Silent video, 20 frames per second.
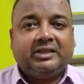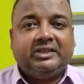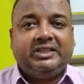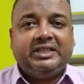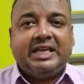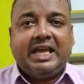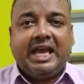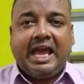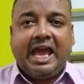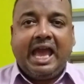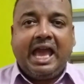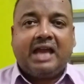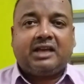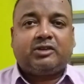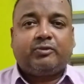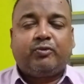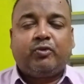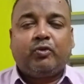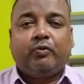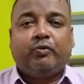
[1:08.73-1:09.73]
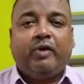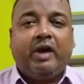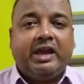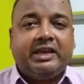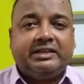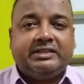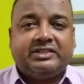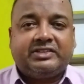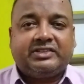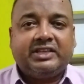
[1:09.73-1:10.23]
The Act
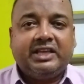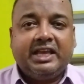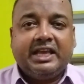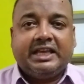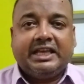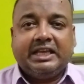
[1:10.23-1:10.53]
provides